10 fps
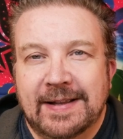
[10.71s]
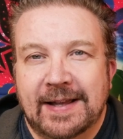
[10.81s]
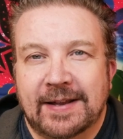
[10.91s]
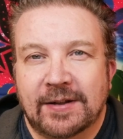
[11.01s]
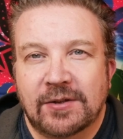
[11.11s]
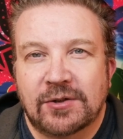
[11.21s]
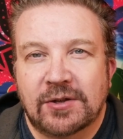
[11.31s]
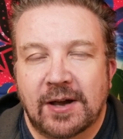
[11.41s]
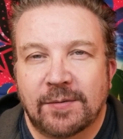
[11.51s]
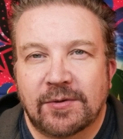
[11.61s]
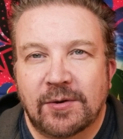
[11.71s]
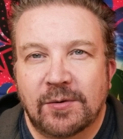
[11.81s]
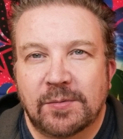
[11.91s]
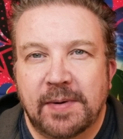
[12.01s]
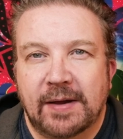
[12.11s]
and I chat with
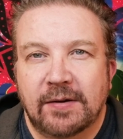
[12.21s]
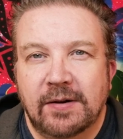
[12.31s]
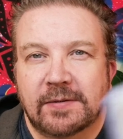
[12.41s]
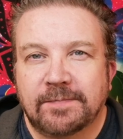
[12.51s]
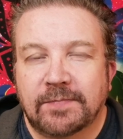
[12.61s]
you about it